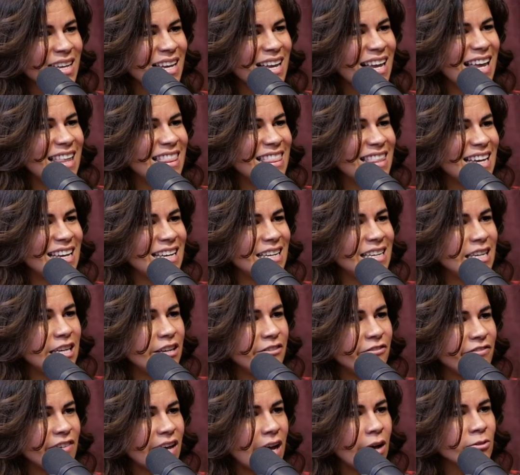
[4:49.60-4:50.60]
And then he
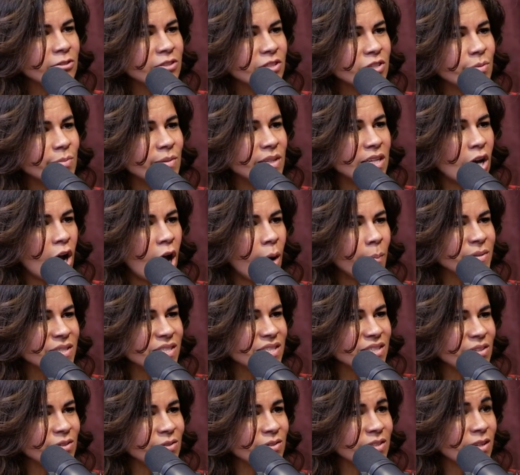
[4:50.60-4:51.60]
found so many
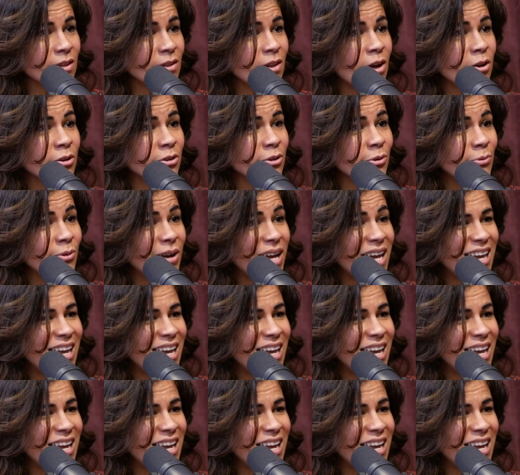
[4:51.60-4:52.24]
obstacles along the way.